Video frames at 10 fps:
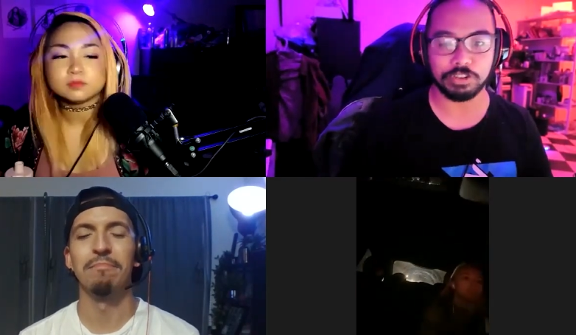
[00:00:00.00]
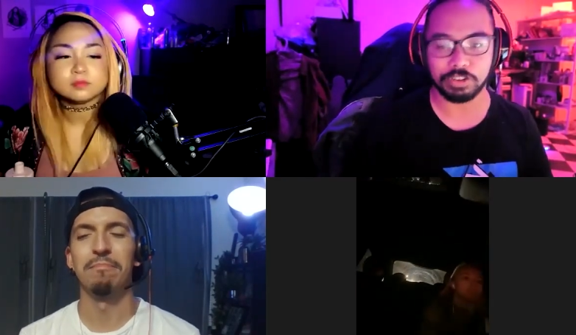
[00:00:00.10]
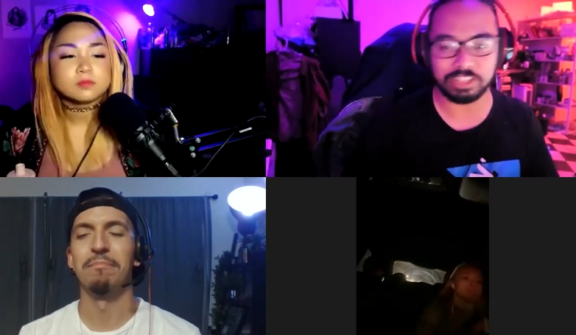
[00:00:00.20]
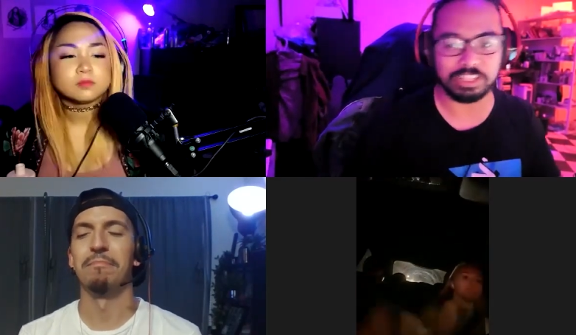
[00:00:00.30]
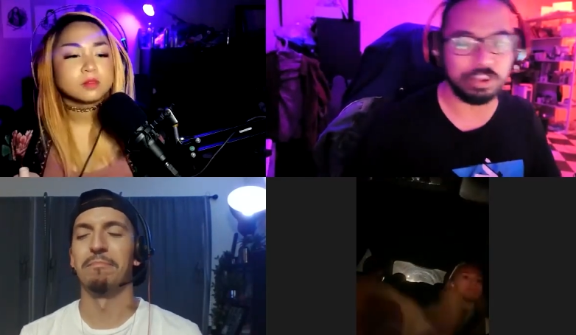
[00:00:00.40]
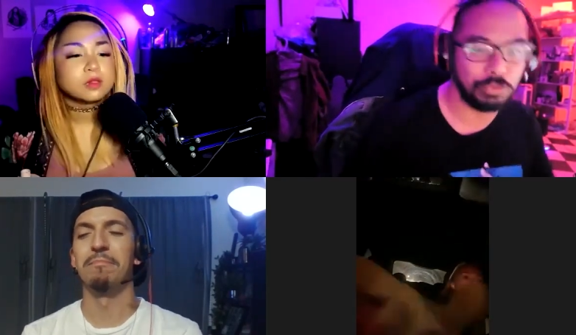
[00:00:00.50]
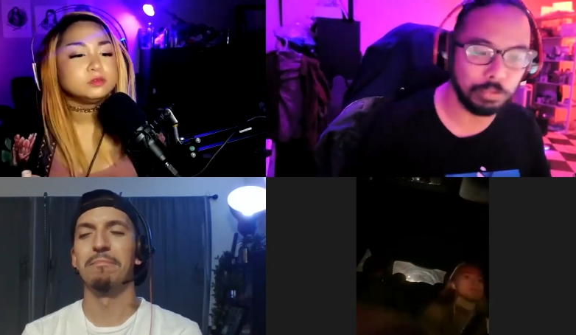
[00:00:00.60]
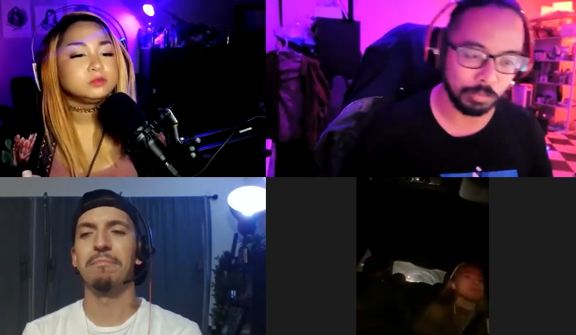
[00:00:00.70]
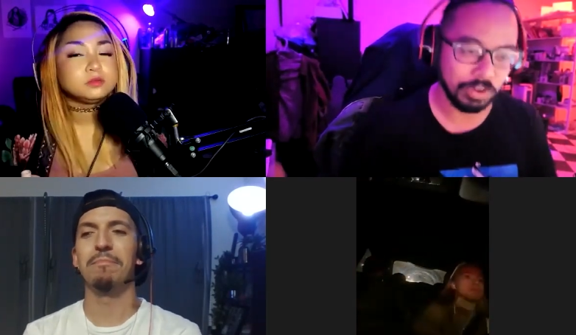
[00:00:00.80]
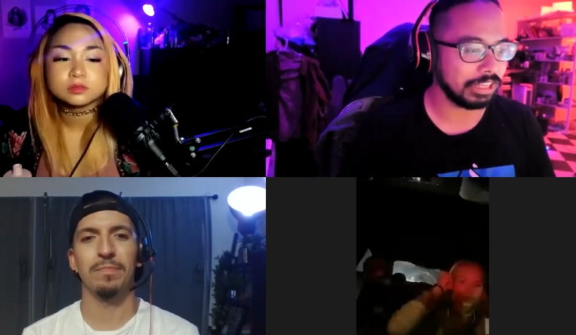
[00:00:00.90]
Speaker 1: good like that.
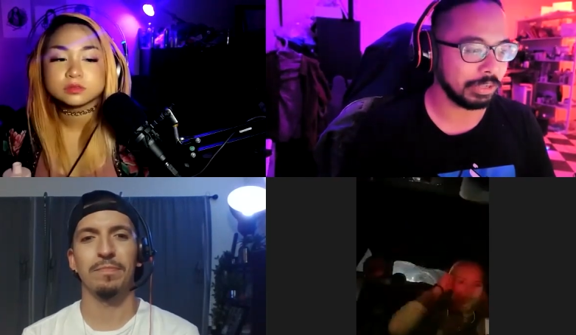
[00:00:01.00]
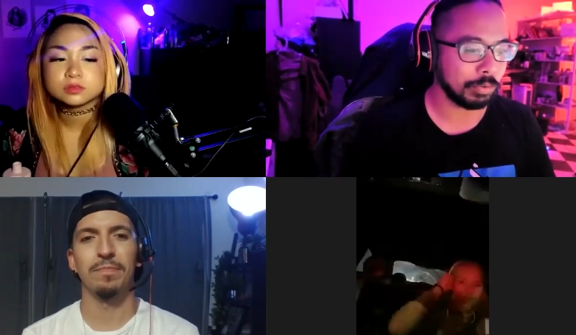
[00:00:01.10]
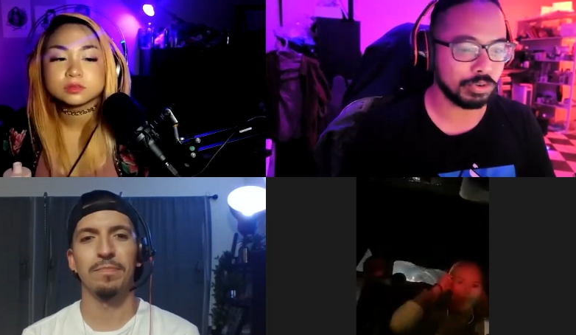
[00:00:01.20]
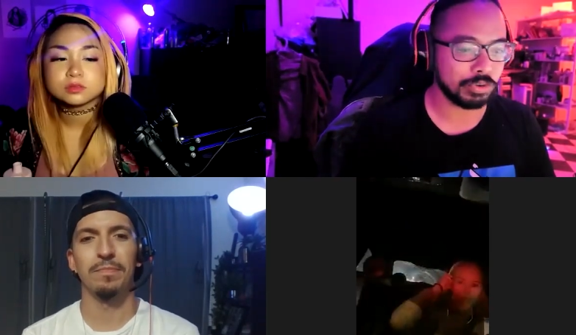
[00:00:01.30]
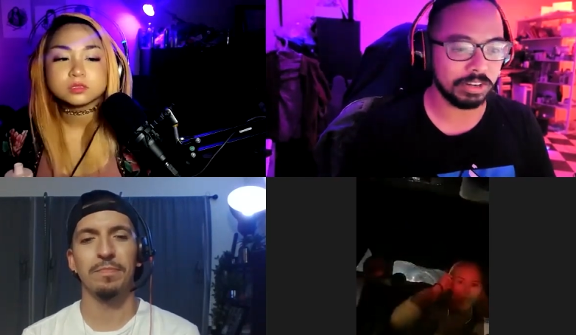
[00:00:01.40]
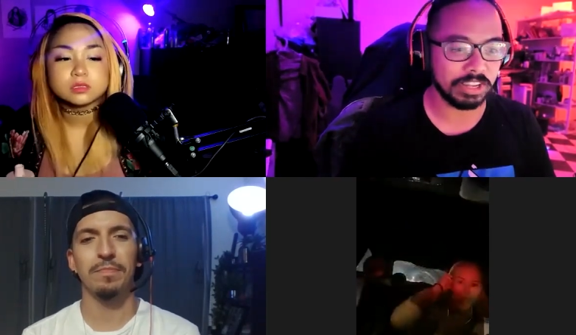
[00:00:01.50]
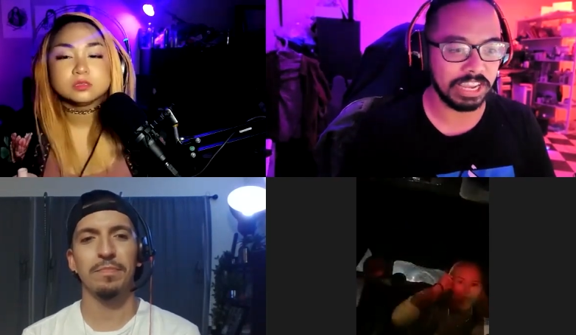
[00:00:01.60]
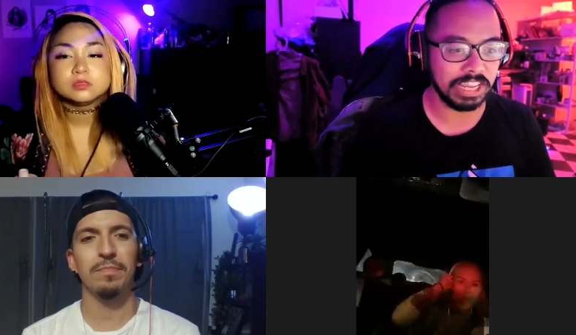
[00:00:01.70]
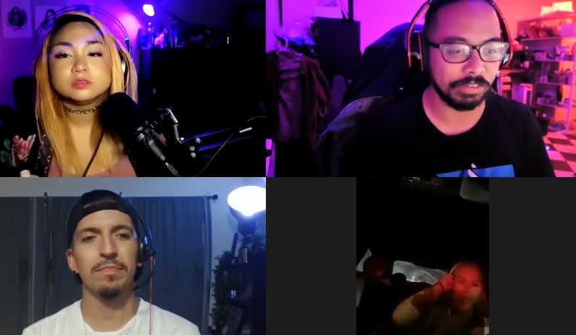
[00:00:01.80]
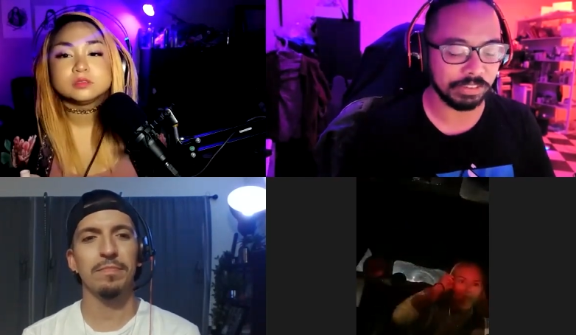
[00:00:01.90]
Ooh, they weren't trying to
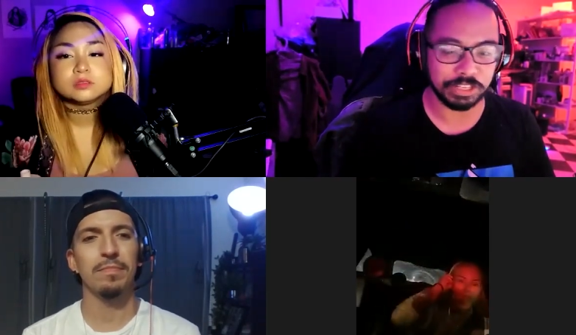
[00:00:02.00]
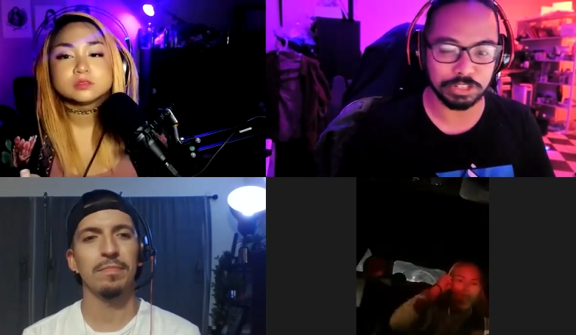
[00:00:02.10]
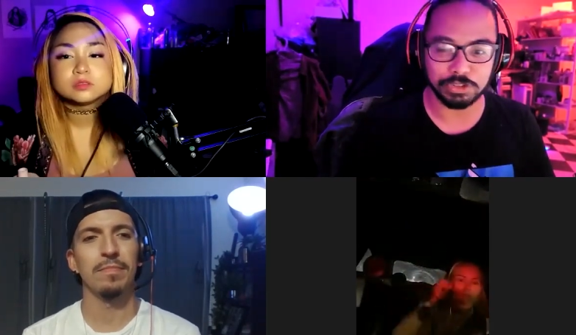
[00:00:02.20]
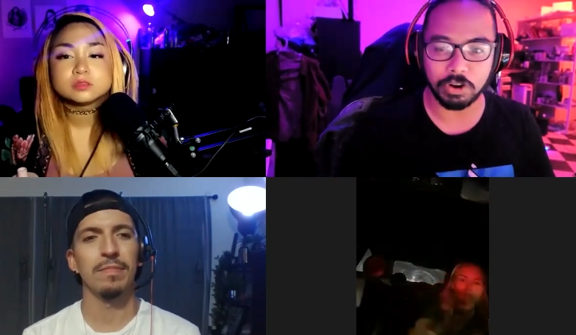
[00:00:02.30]
hit everything too